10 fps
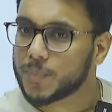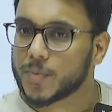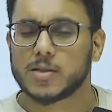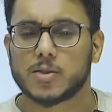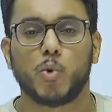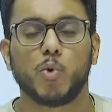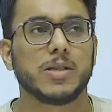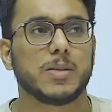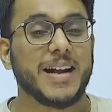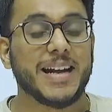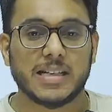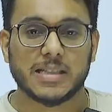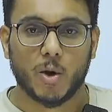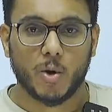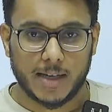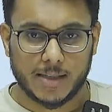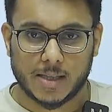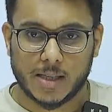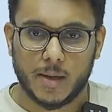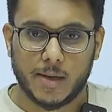Schools, buildings are not
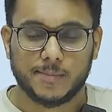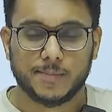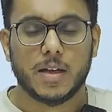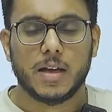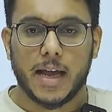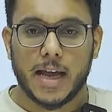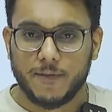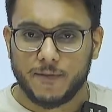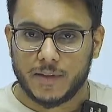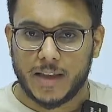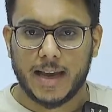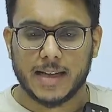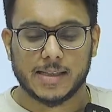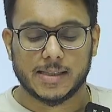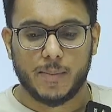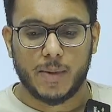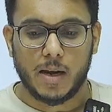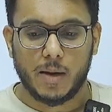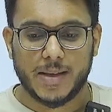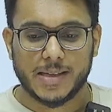accessible. If they are accessible,
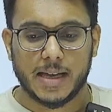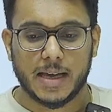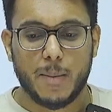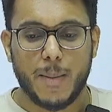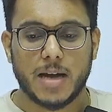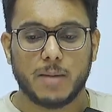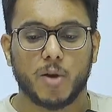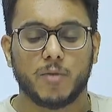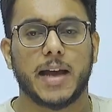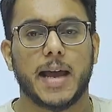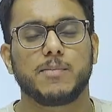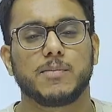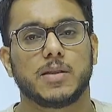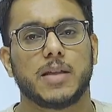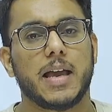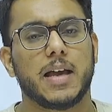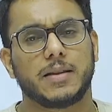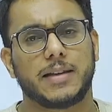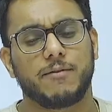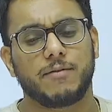basically many number of times they
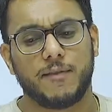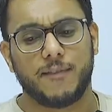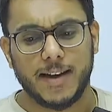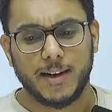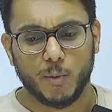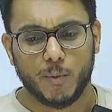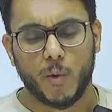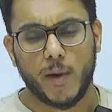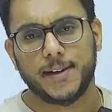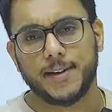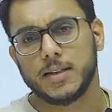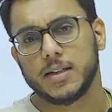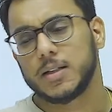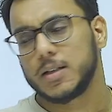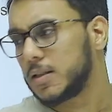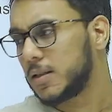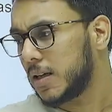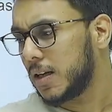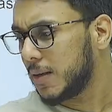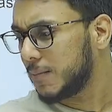fail to provide.
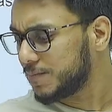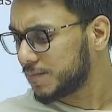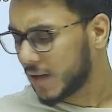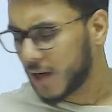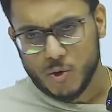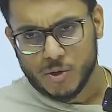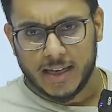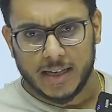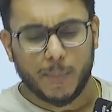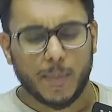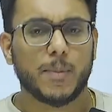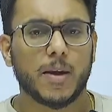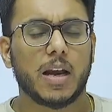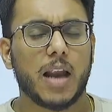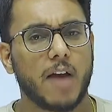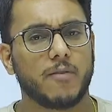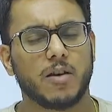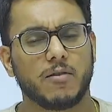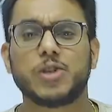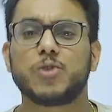Now you see the people having
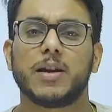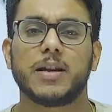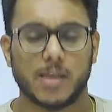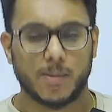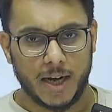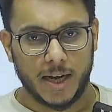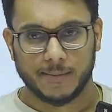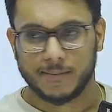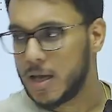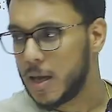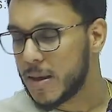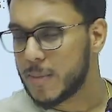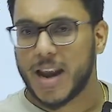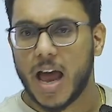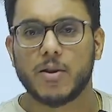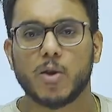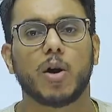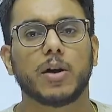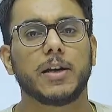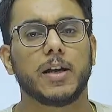visual disability, people having
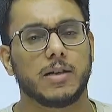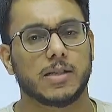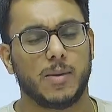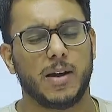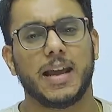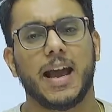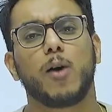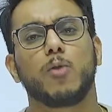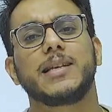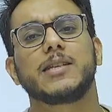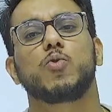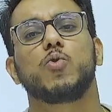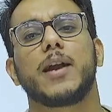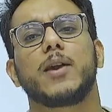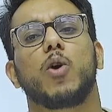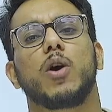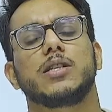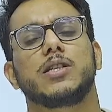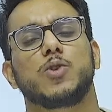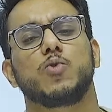cognitive disability, how many school and colleges
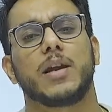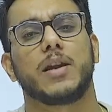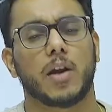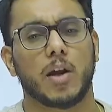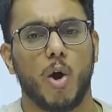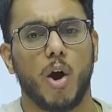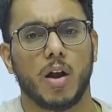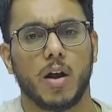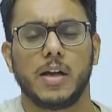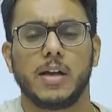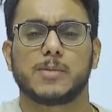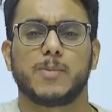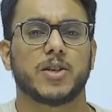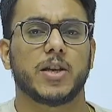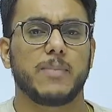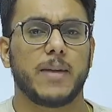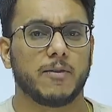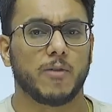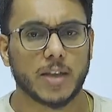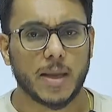you can recall specially meant for
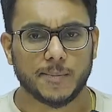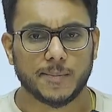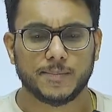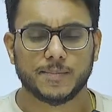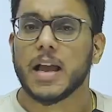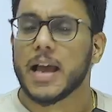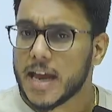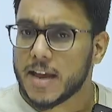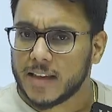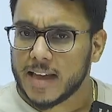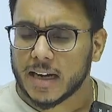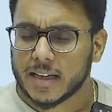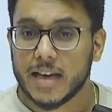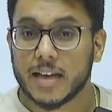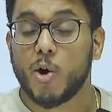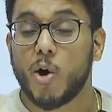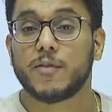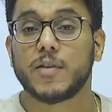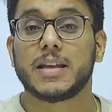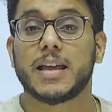them? If they are there, often
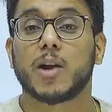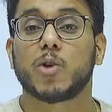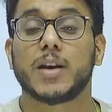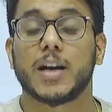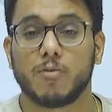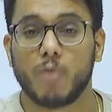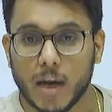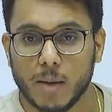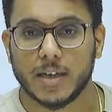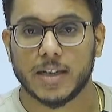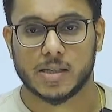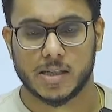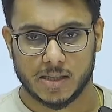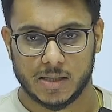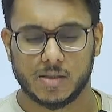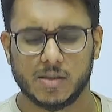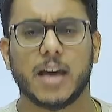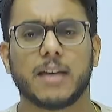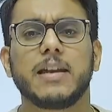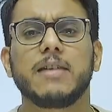they are not at a walkable distance, they are
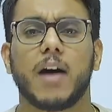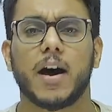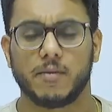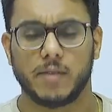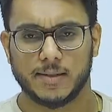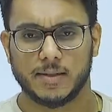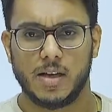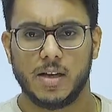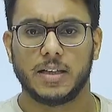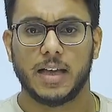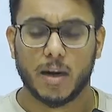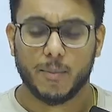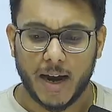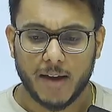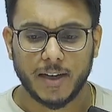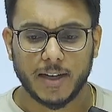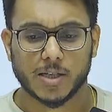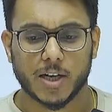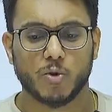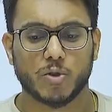very far away. There are private
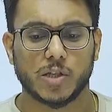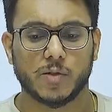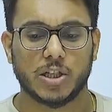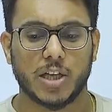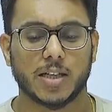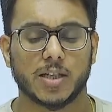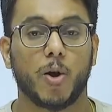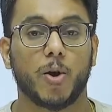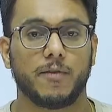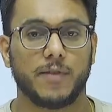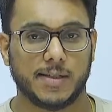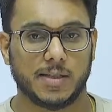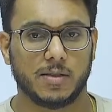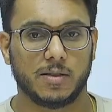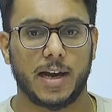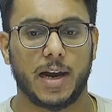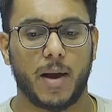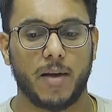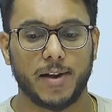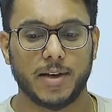institutions which charge a lot of fees, there are private
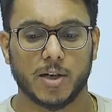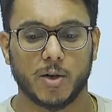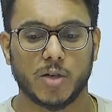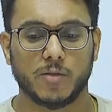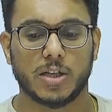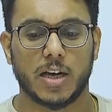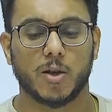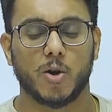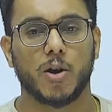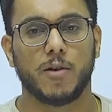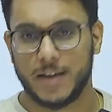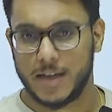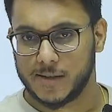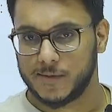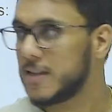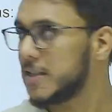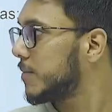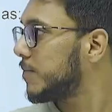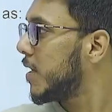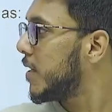institutions which charge a lot of fees.
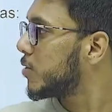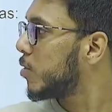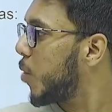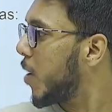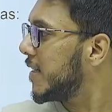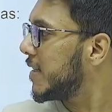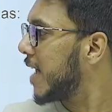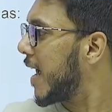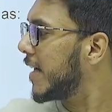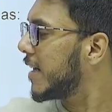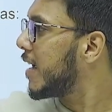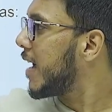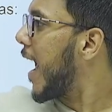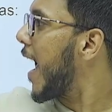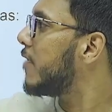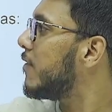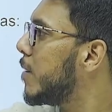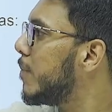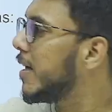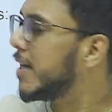So point is that
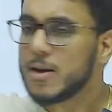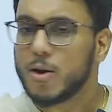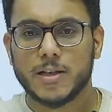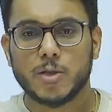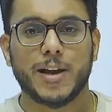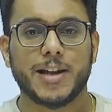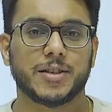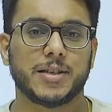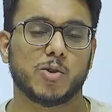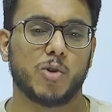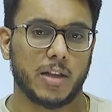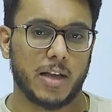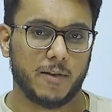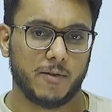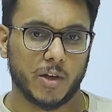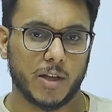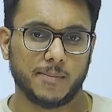availability of education is not there for them.